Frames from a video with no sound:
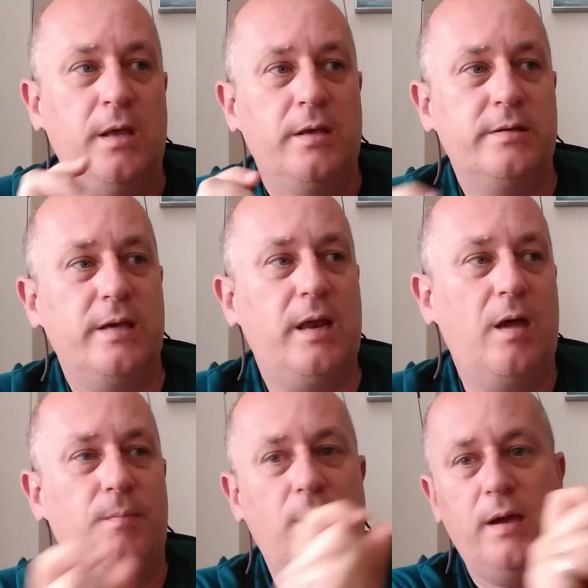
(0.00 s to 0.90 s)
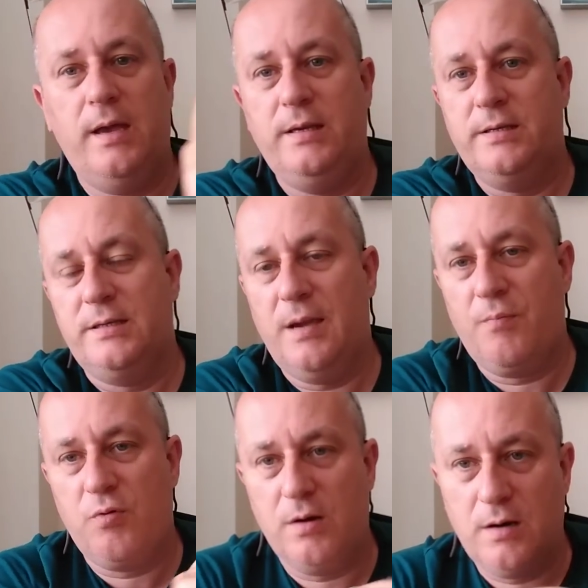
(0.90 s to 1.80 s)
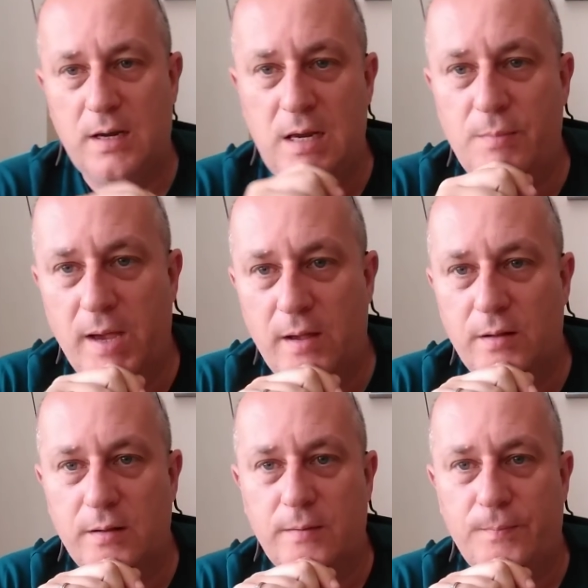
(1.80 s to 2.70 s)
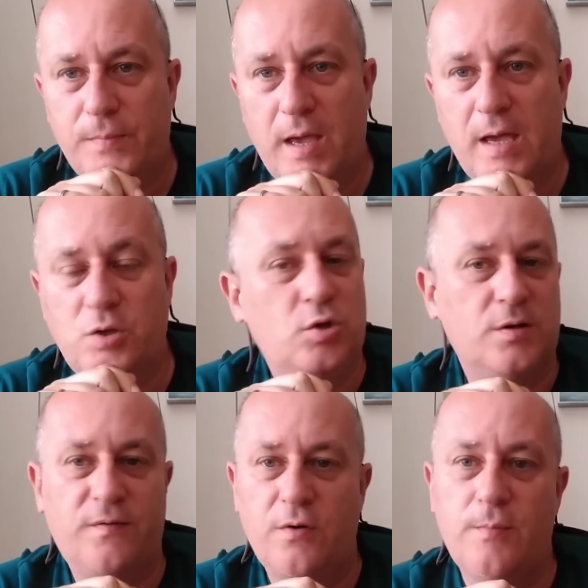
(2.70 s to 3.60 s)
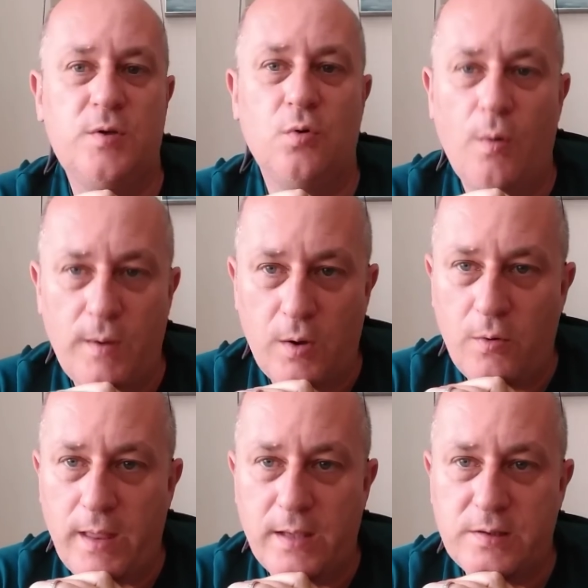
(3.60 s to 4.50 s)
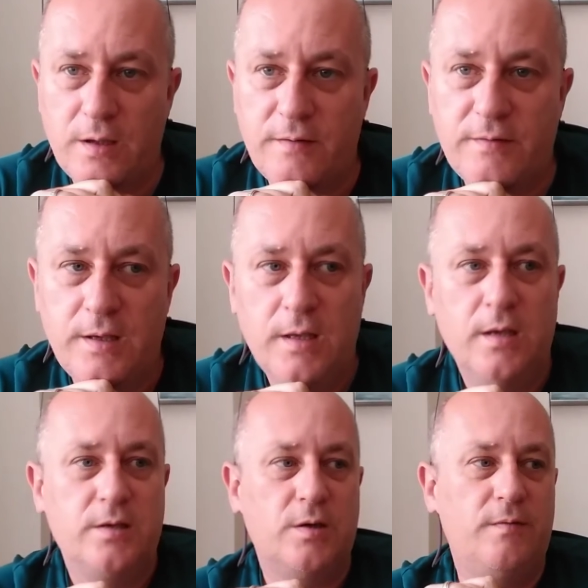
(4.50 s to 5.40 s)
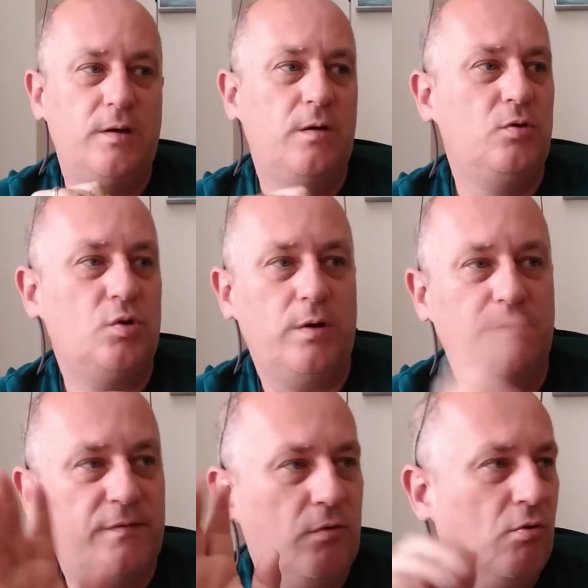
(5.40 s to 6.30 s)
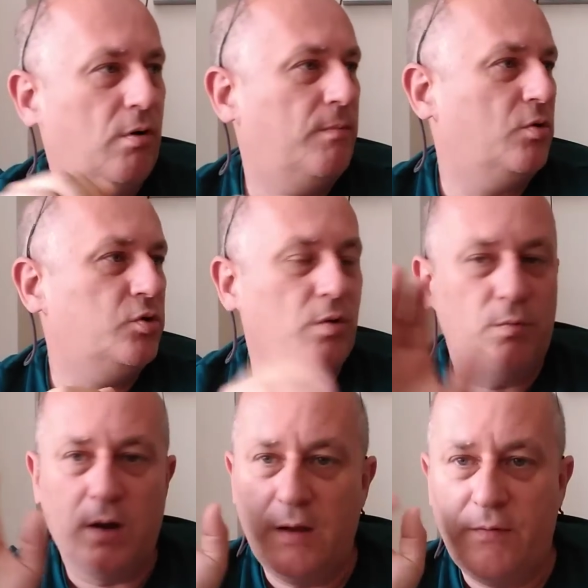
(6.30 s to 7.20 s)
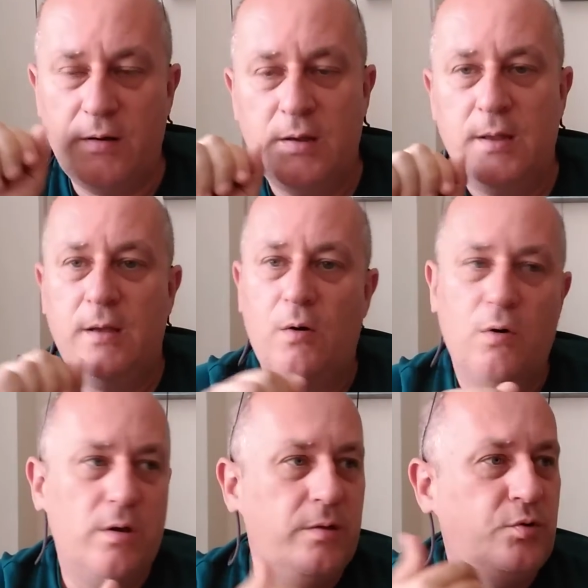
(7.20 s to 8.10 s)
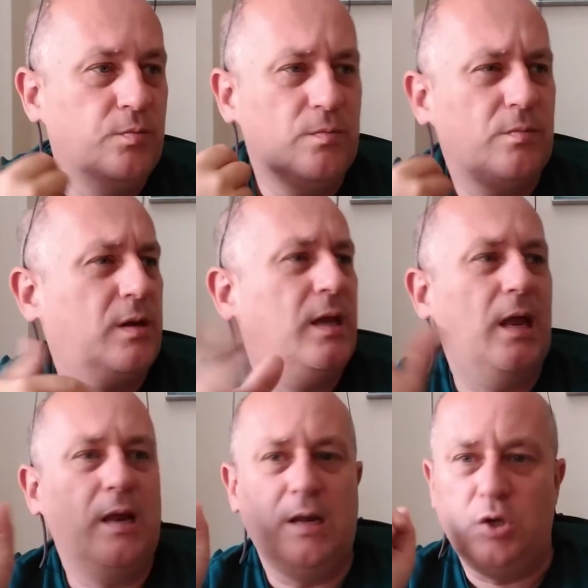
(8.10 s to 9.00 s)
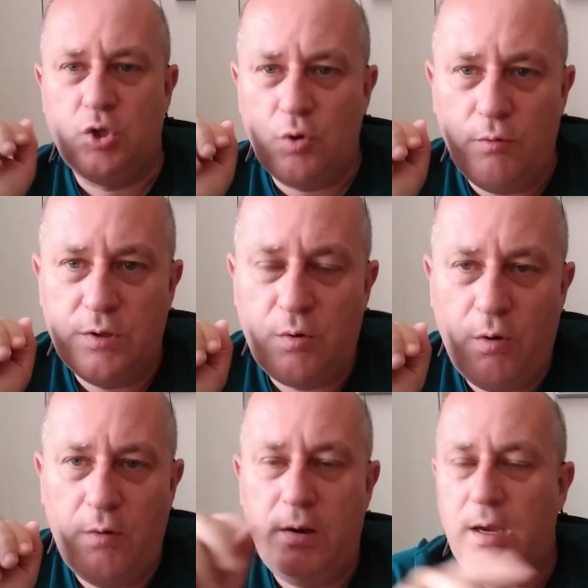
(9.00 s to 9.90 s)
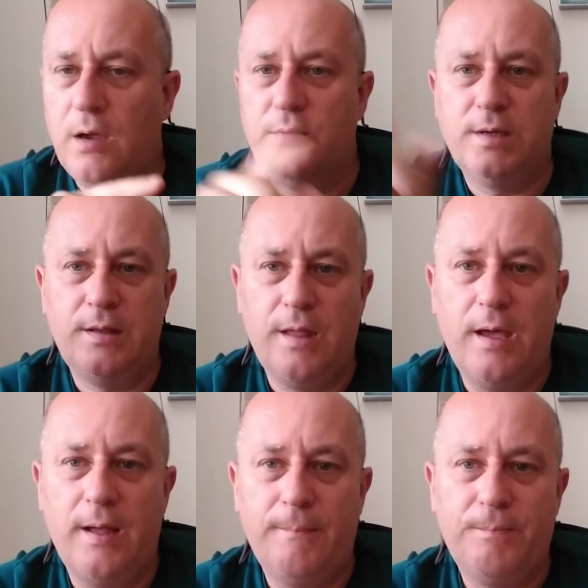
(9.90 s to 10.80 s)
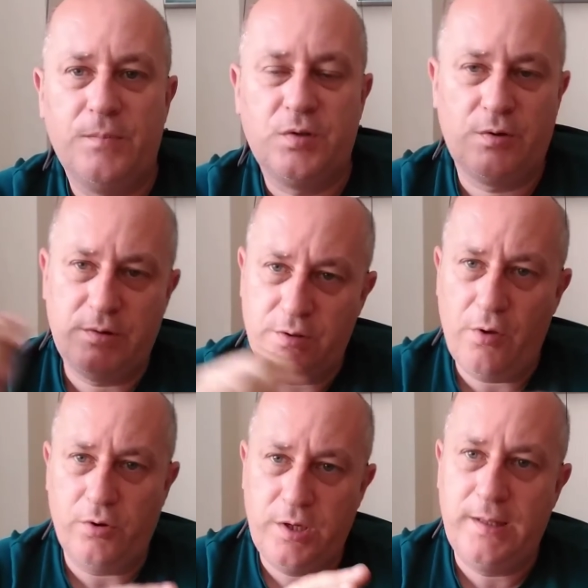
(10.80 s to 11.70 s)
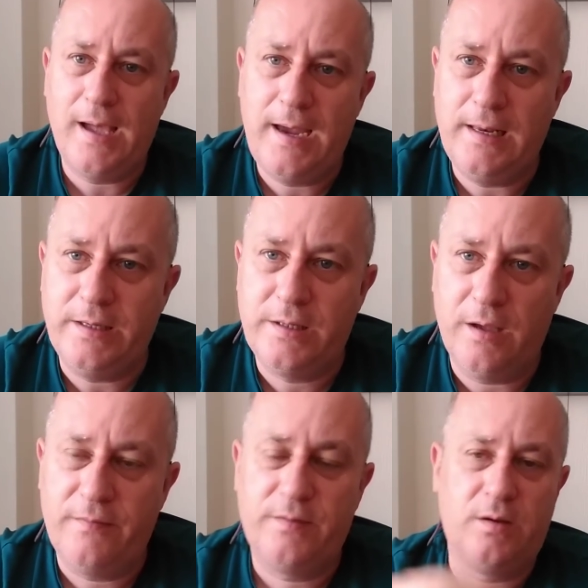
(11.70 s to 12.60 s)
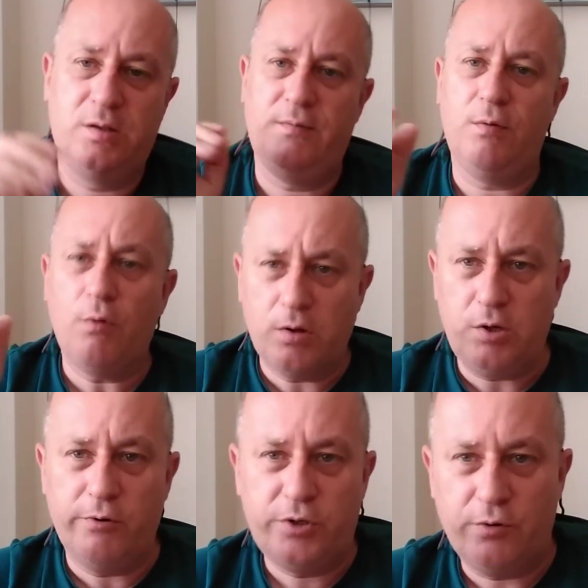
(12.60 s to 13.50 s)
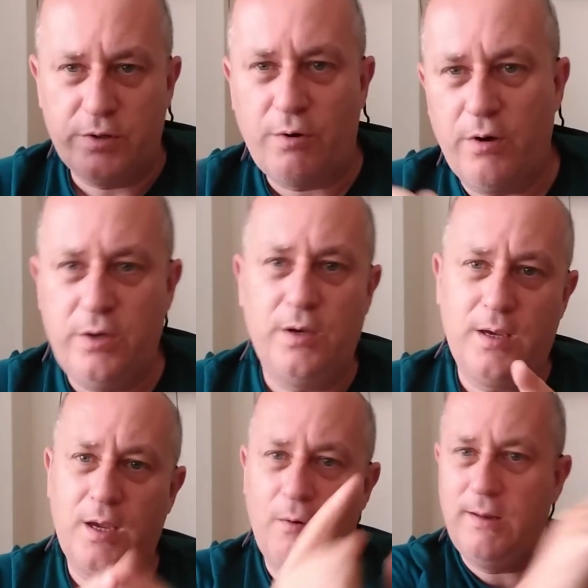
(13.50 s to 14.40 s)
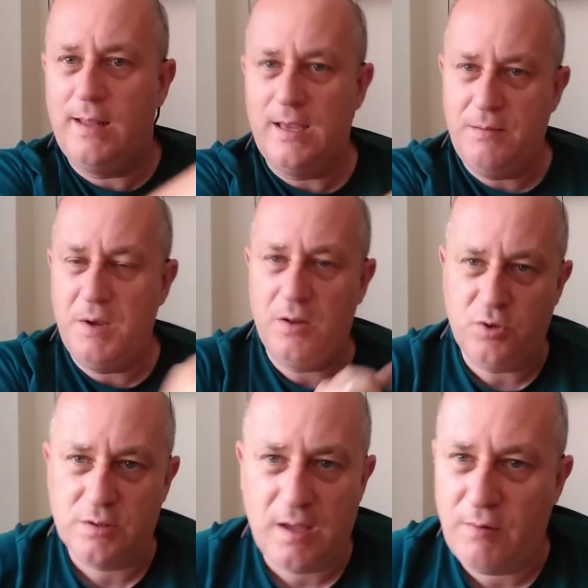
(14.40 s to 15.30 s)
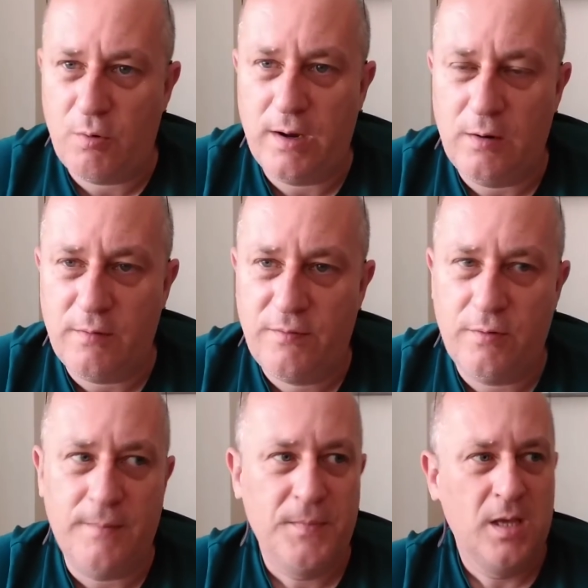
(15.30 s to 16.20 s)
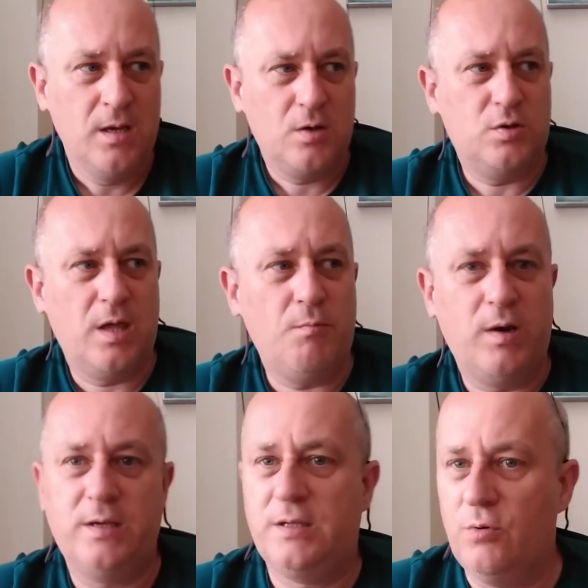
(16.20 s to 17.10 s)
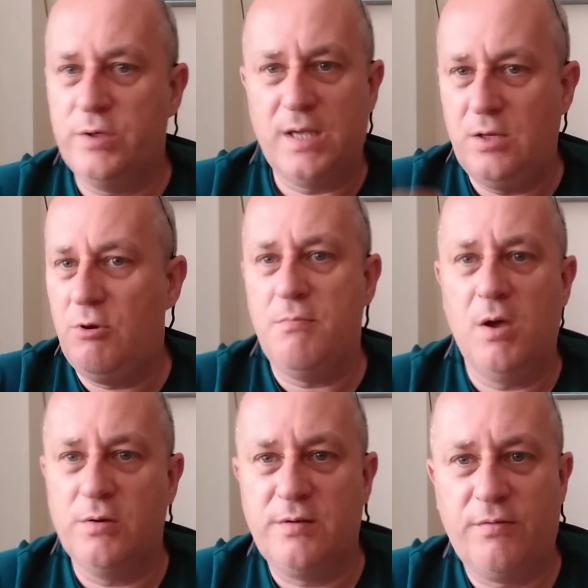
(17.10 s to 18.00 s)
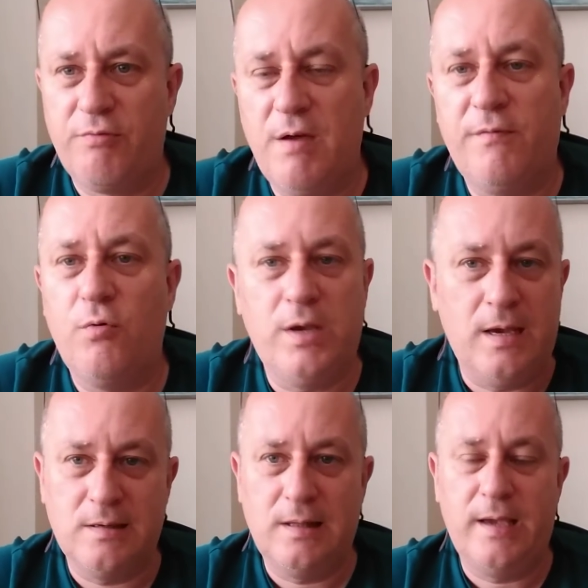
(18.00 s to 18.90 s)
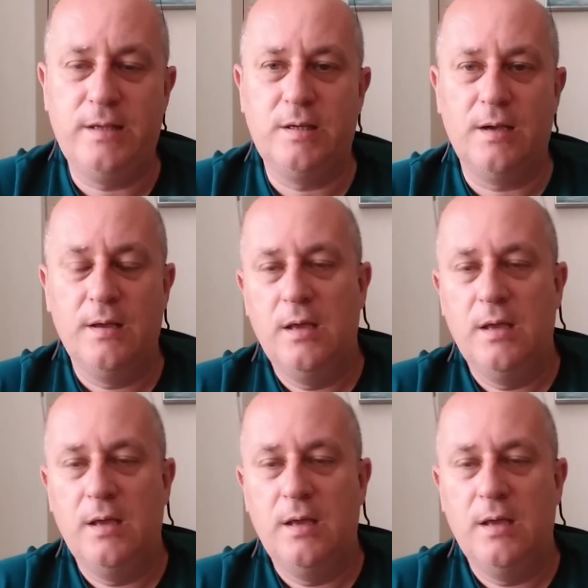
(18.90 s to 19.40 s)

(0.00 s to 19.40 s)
set up a separate email uh, just for absorbing all that stuff. So if you do join a forum or join whatever or get an insurance quote, it goes in there. So it's not on your daily stuff. Because if you want your insurance quote, you can go into that email and just have a quick look for it. Because then when it still send you emails three or four years later,